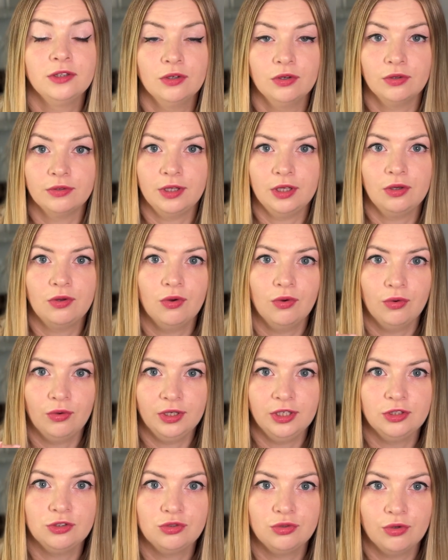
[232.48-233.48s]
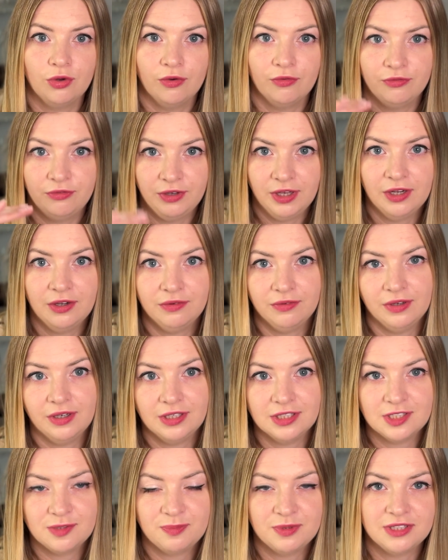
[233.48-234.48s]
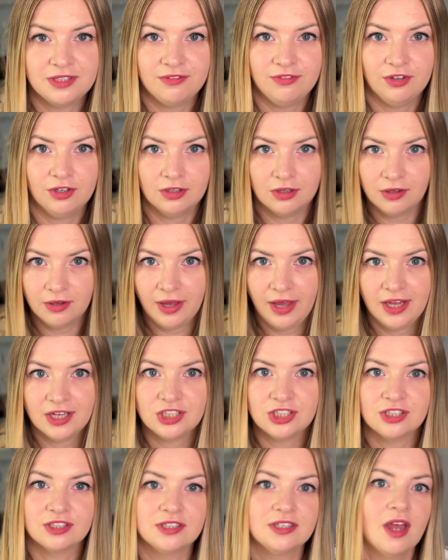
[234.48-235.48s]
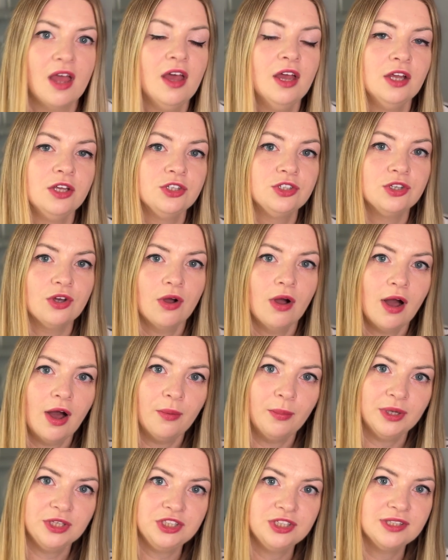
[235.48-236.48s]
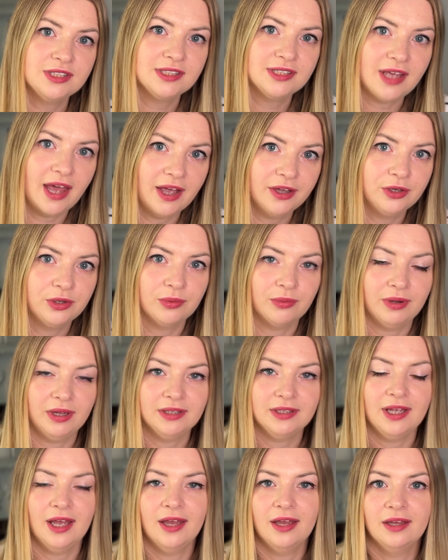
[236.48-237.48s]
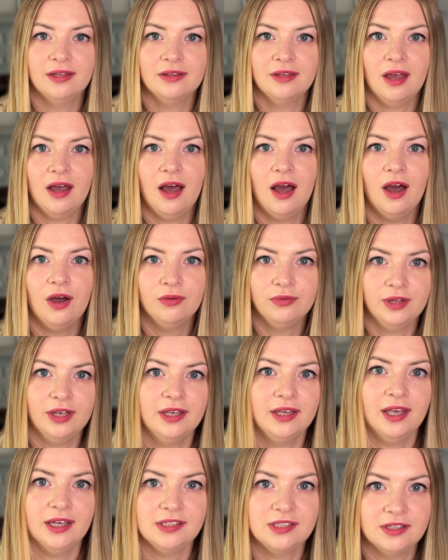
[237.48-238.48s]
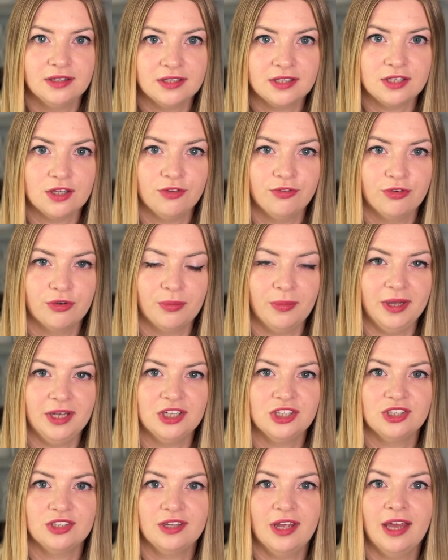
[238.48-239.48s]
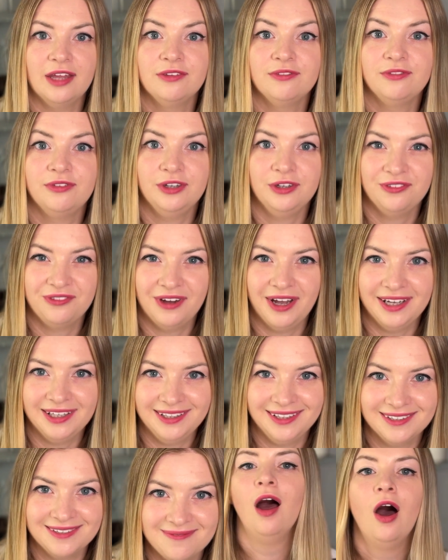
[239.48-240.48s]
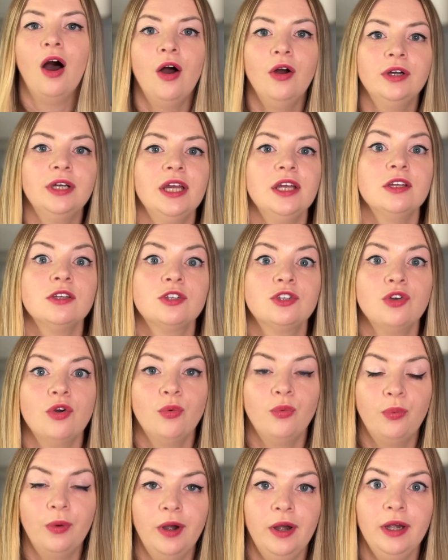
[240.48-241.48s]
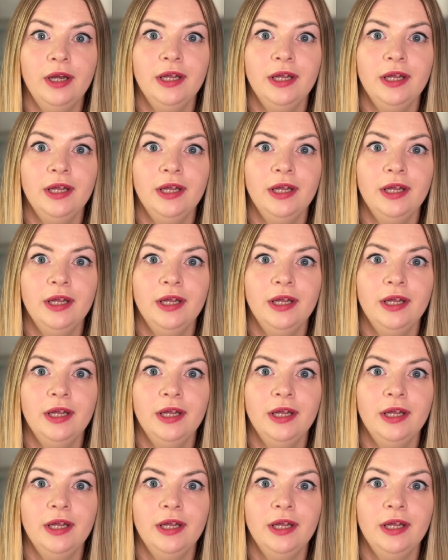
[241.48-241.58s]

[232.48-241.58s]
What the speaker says: No, they go into very, very specific locations. So how much is it accurate and how they're getting this information and verifying it? Okay, so where